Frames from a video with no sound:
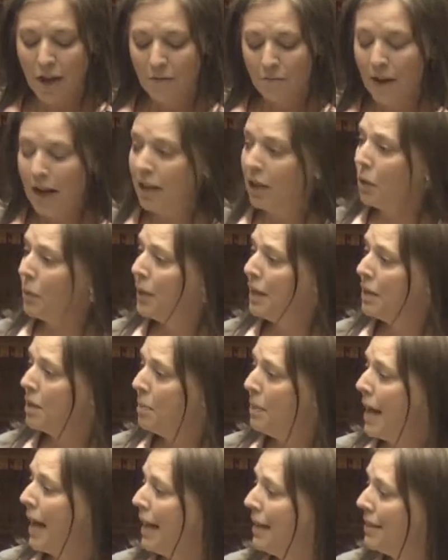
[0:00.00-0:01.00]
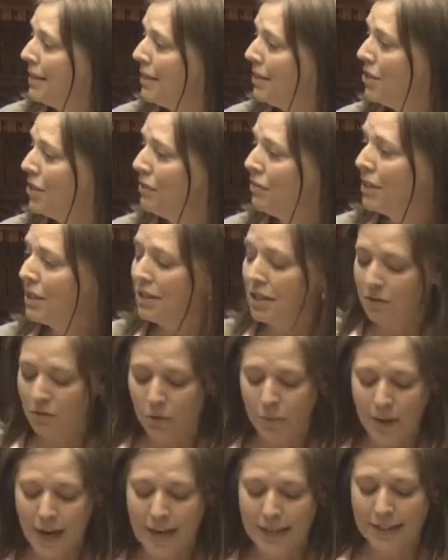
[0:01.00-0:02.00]
Following the passage of the
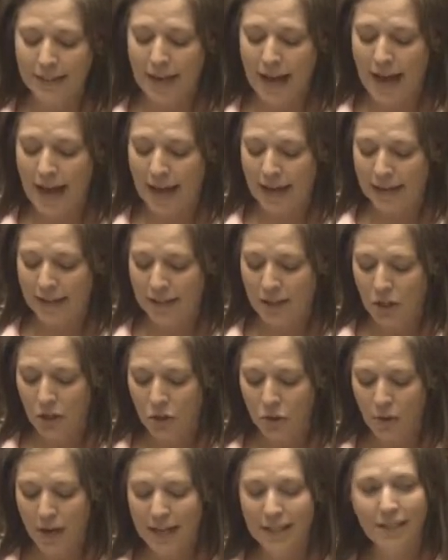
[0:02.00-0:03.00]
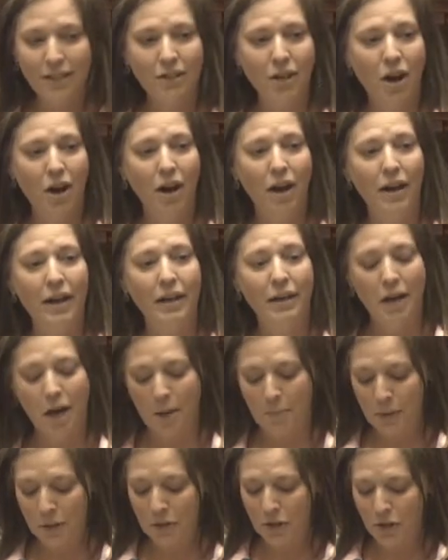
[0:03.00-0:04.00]
Civil Rights Act, Grace saw an
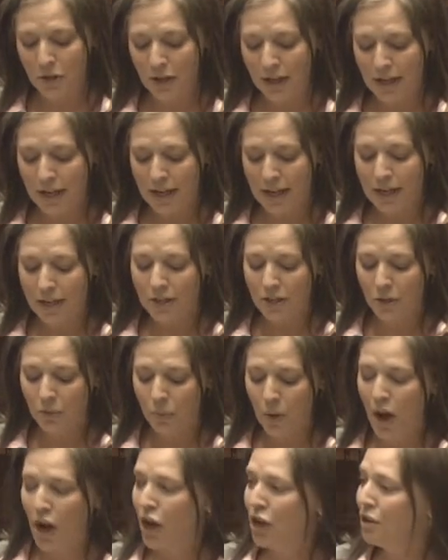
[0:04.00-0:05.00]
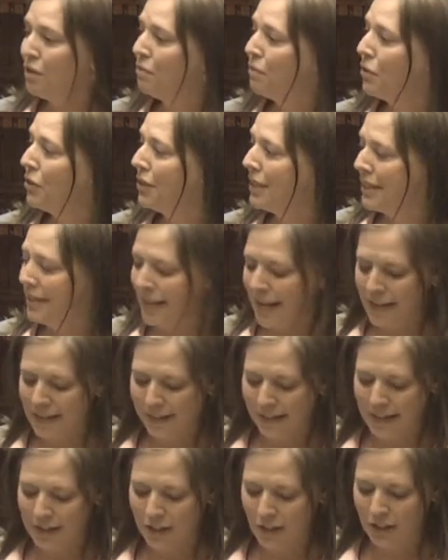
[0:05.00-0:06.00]
opportunity to run for the
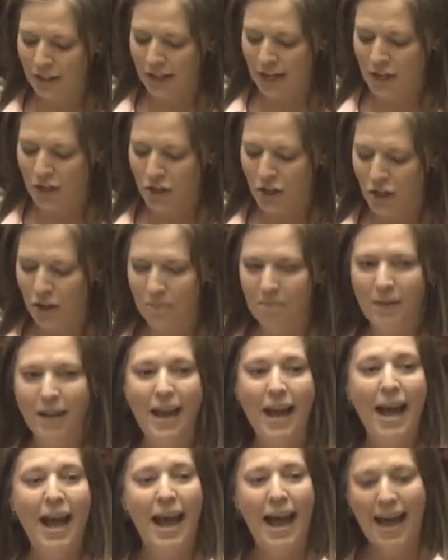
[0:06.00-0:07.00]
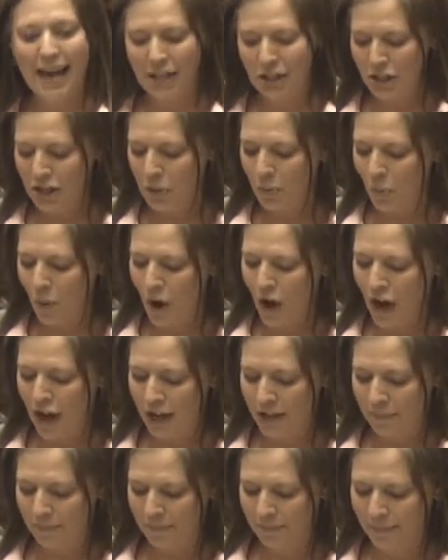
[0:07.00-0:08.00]
state legislature, and she
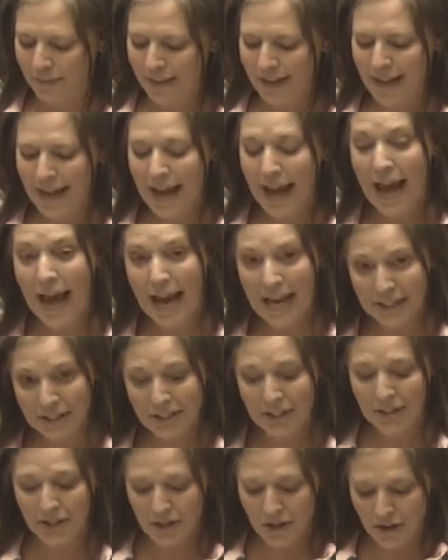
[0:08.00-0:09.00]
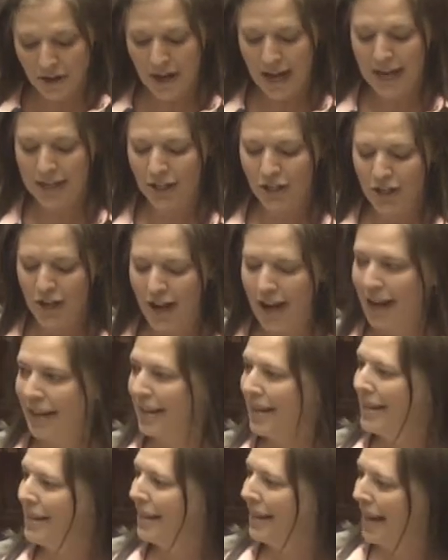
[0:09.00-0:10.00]
won. Hence her headshot
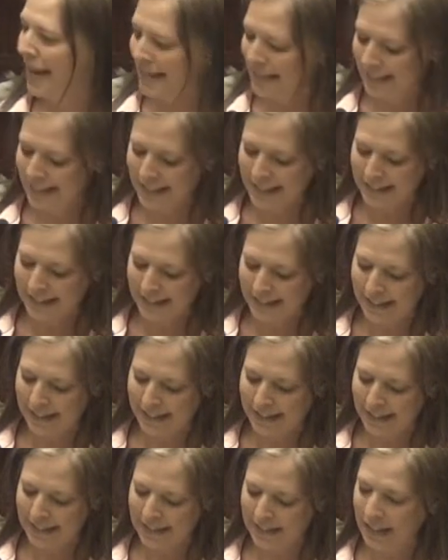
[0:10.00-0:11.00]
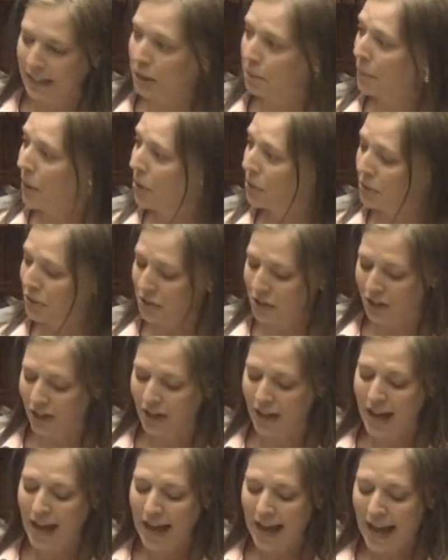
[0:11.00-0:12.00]
in the 1966
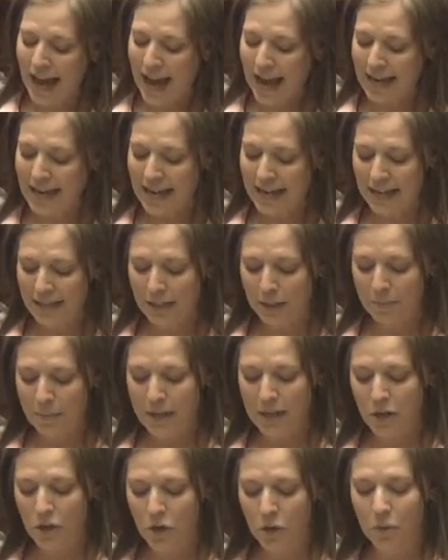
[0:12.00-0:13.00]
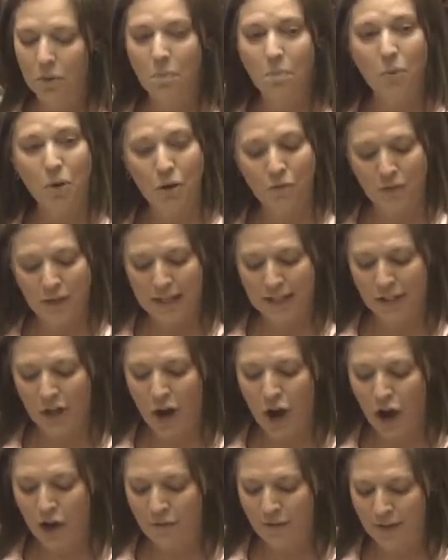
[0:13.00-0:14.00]
poster hanging in Speaker Murphy's
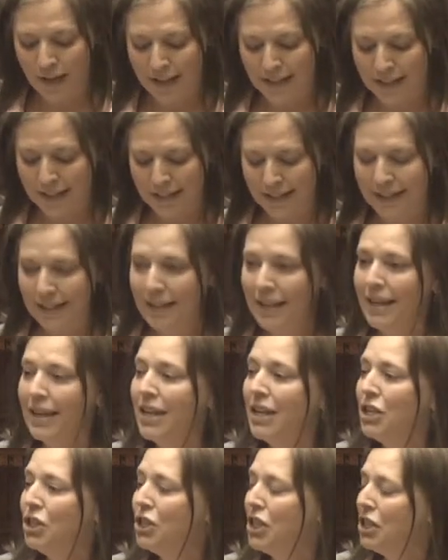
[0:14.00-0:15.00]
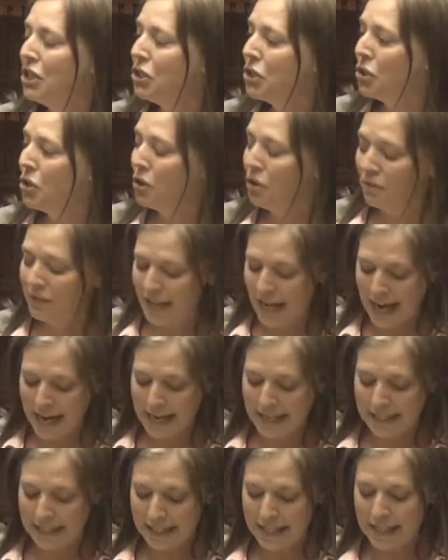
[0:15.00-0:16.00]
office. She served
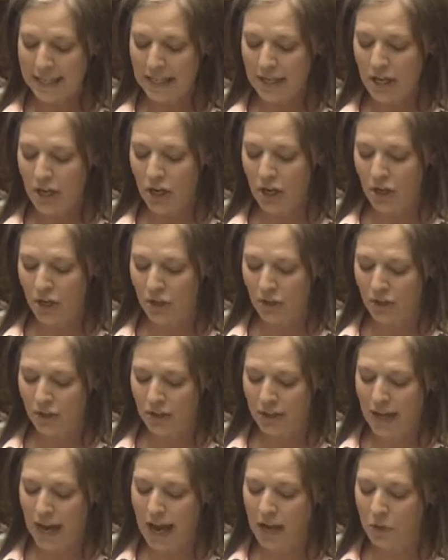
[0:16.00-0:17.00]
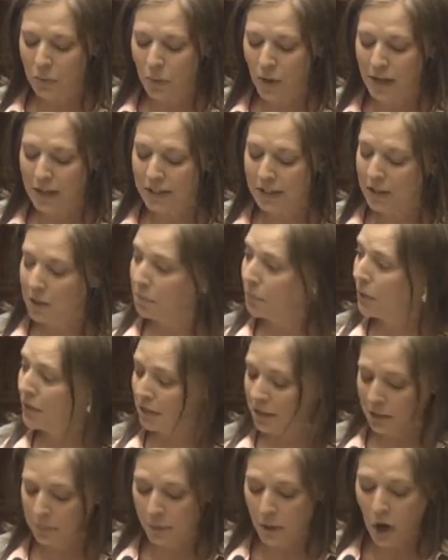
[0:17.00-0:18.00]
18 years and was the
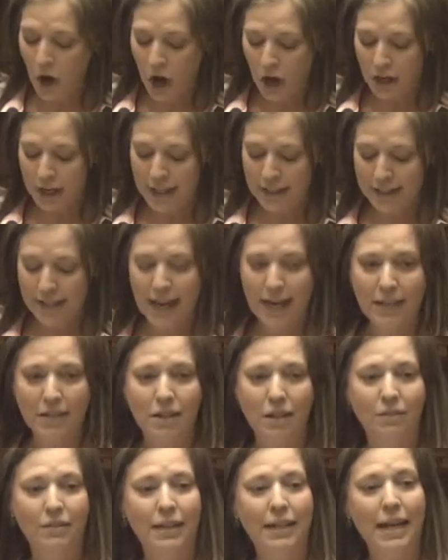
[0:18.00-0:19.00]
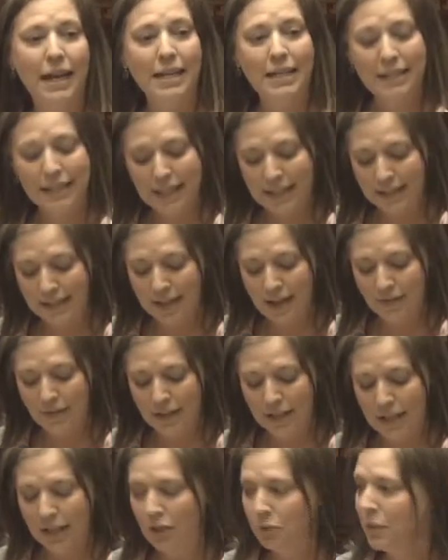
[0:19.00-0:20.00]
principal architect of the
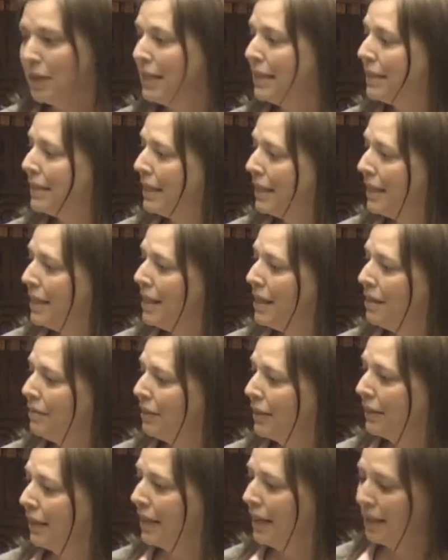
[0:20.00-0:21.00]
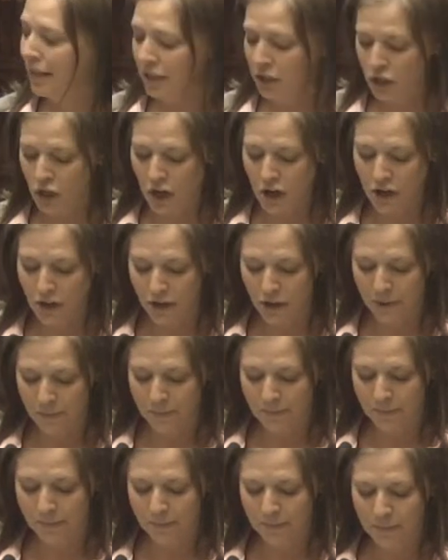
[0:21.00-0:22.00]
1973 City of Atlanta Charter.
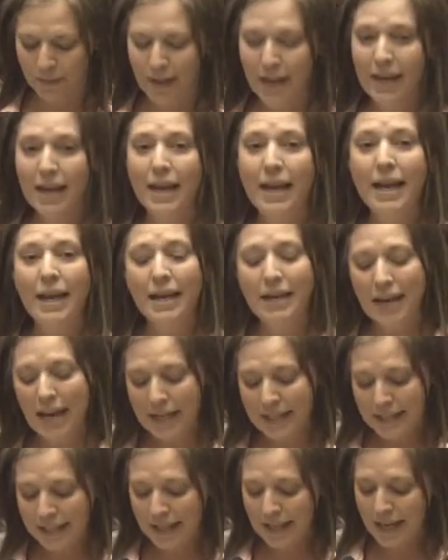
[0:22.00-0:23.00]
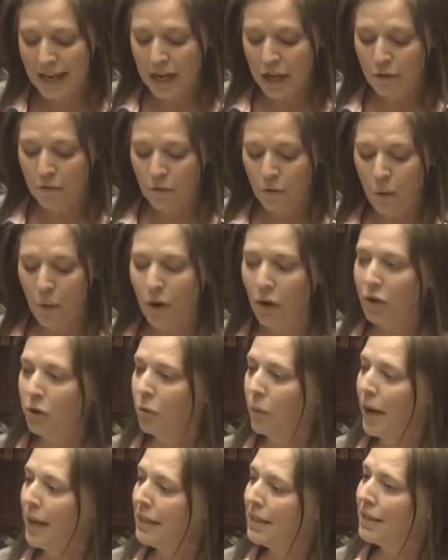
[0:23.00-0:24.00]
In 1984,
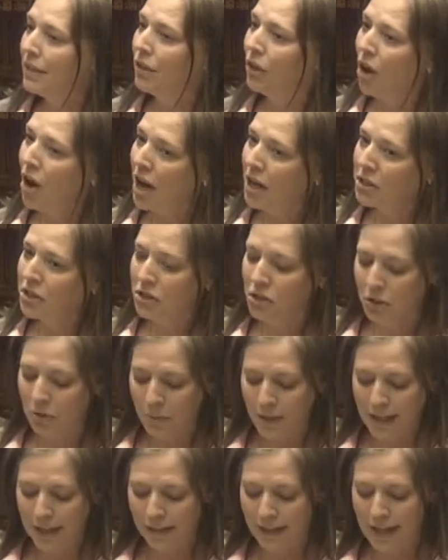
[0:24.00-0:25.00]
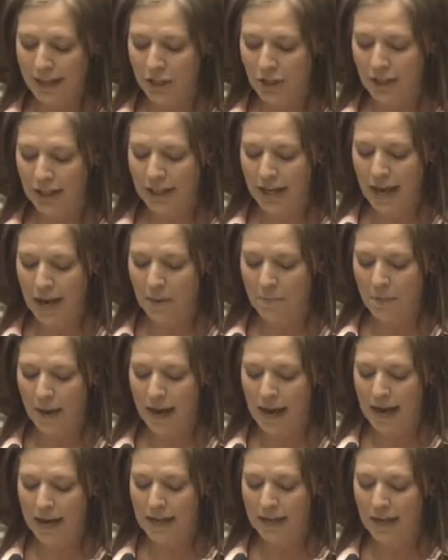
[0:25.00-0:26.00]
Grace lost her re-election
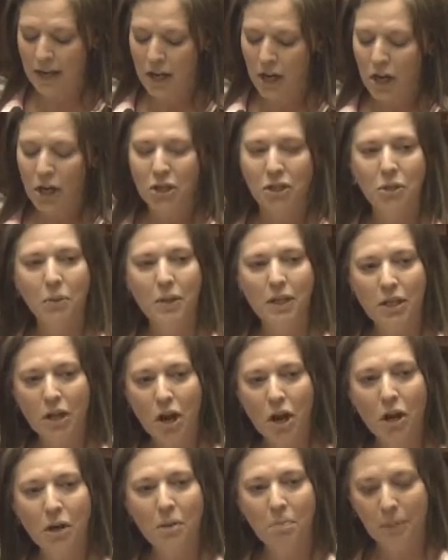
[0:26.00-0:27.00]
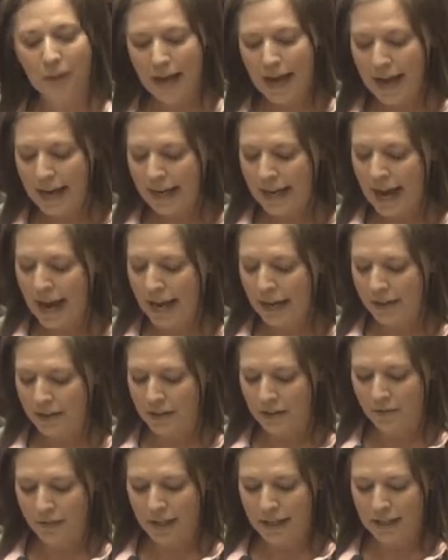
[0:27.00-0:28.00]
campaign to a young Black
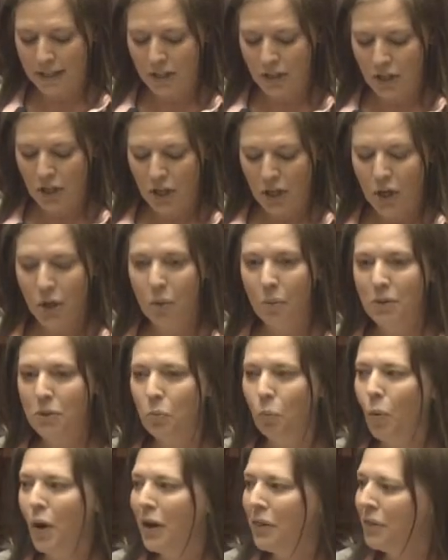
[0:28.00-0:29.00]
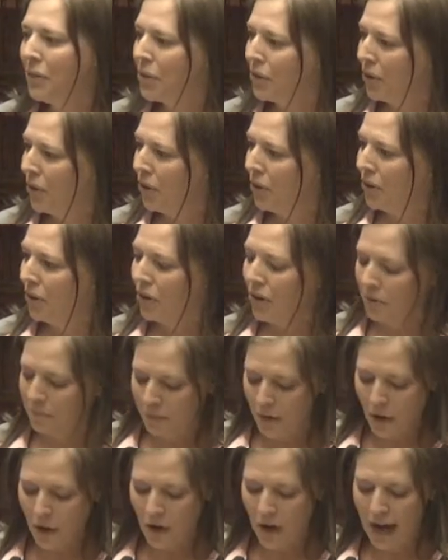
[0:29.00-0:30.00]
activist who was one-third
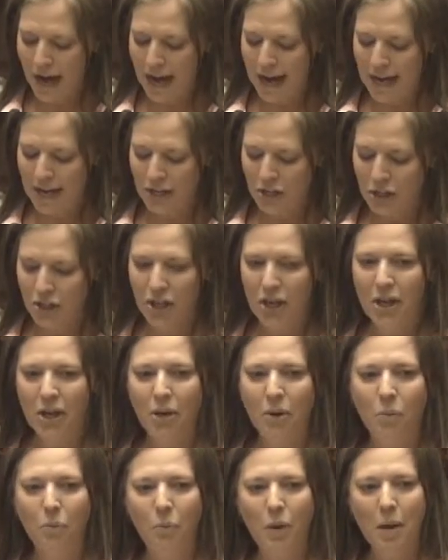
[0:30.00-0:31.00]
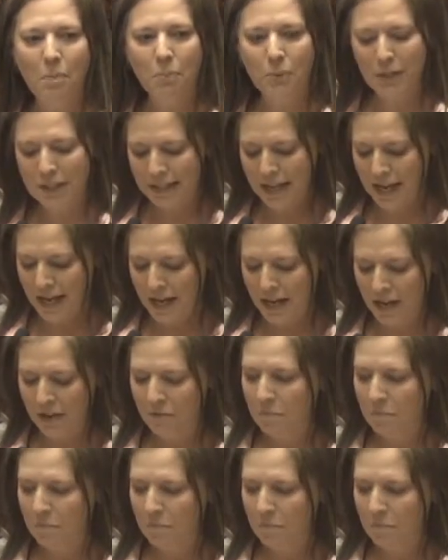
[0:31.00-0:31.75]
her age, Representative